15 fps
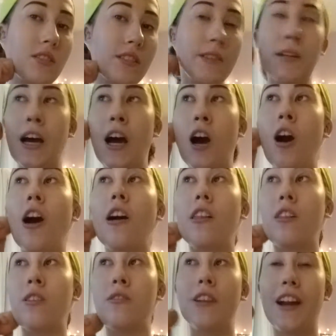not
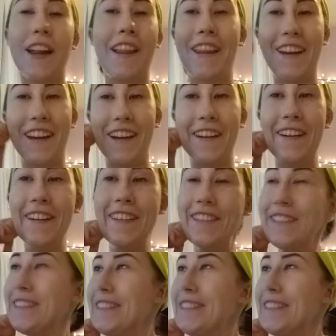all over the ear.